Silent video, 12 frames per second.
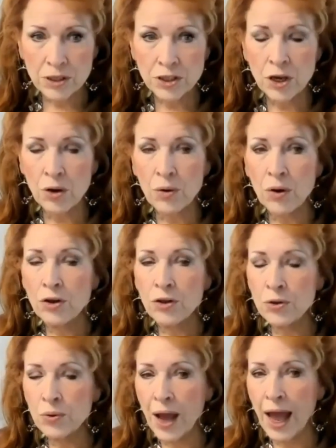So
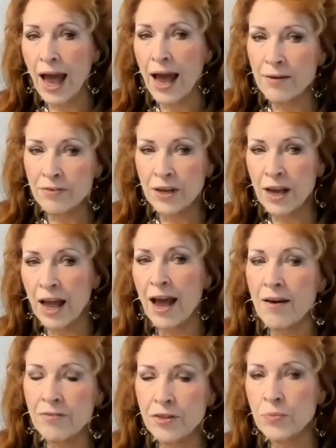you have to
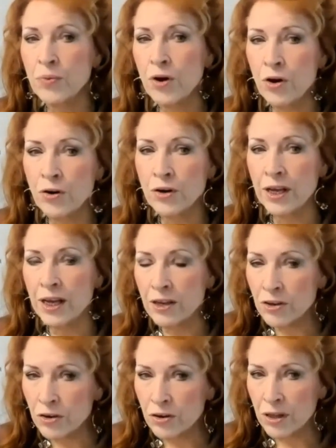have the word
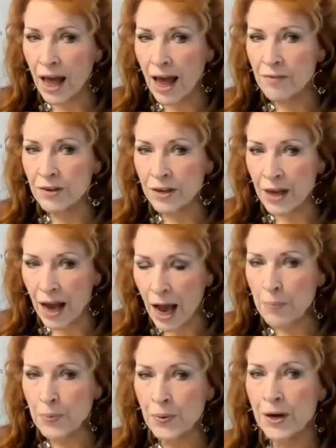in your life and
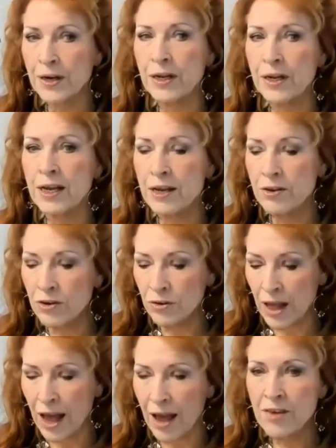operating in
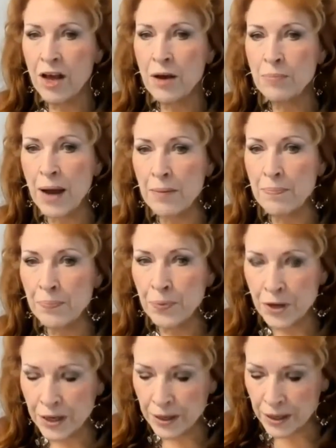your life by
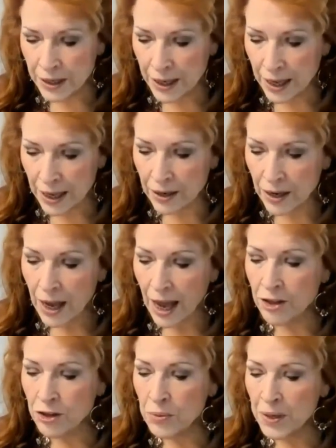putting it in,
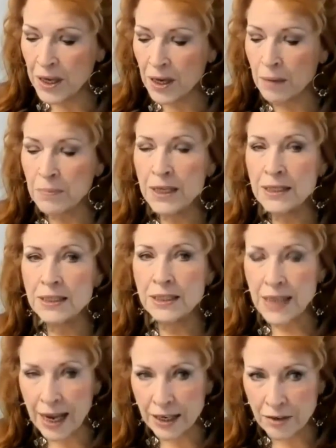and you become
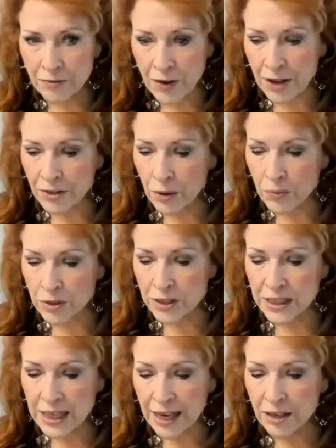sanctified. That
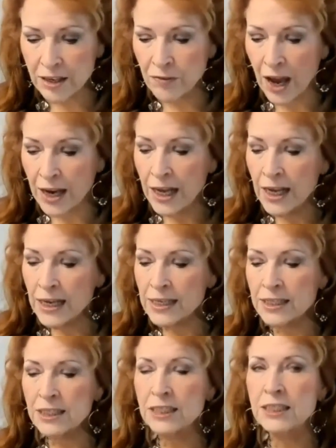word sanctified
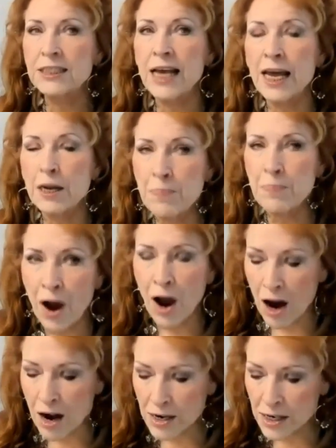is set
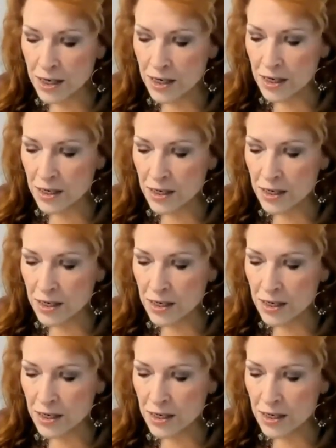apart,